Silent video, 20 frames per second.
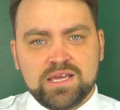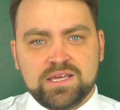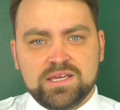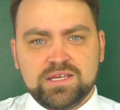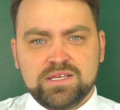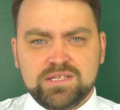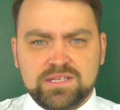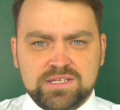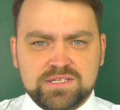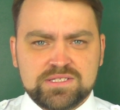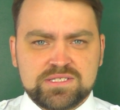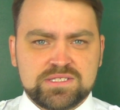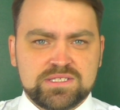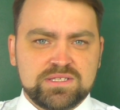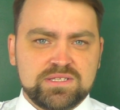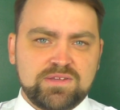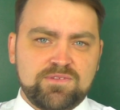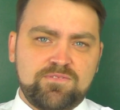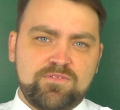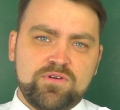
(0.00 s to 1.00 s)
It is
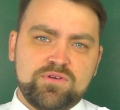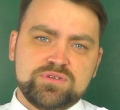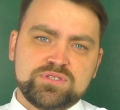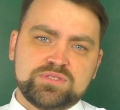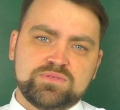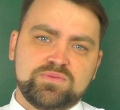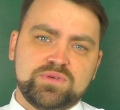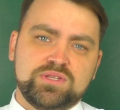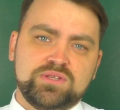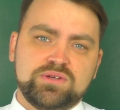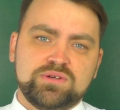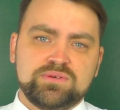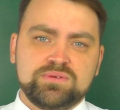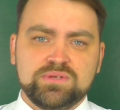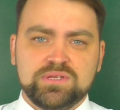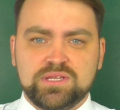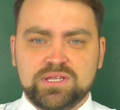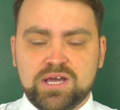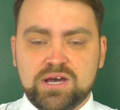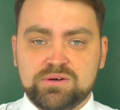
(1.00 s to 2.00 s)
the first
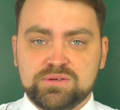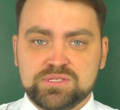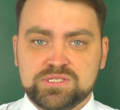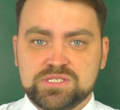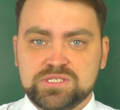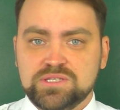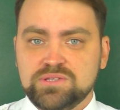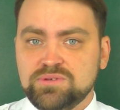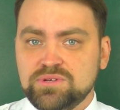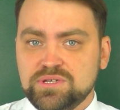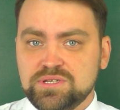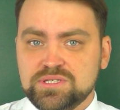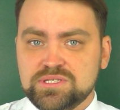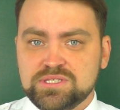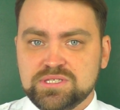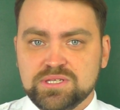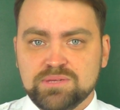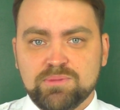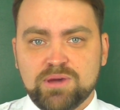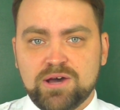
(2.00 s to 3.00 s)
video in our
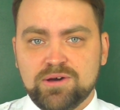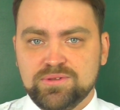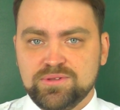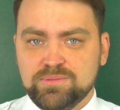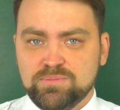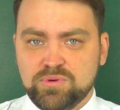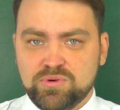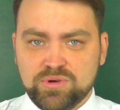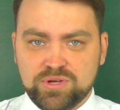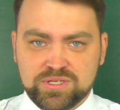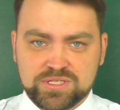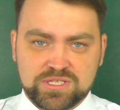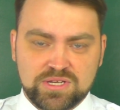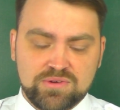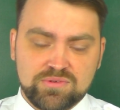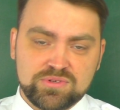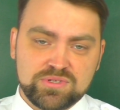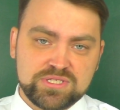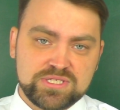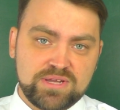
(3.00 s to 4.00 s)
series about the Boeing
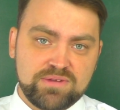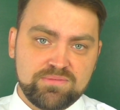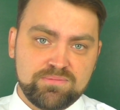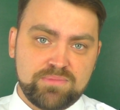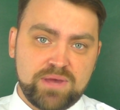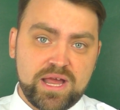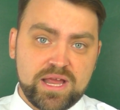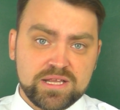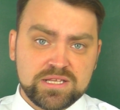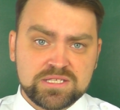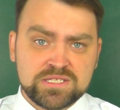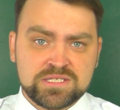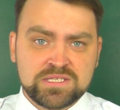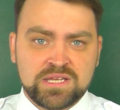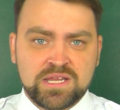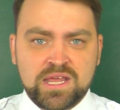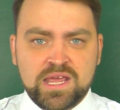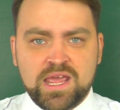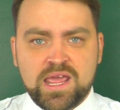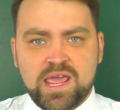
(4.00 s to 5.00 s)
737
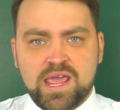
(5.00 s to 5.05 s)
MAX,